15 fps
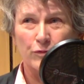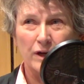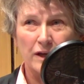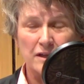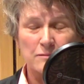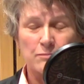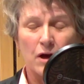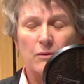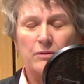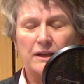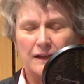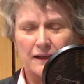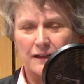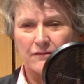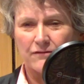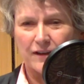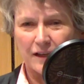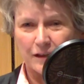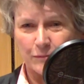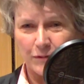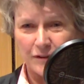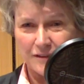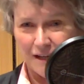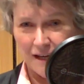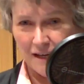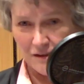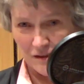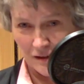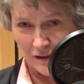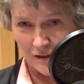is publicly available
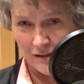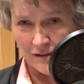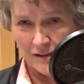data?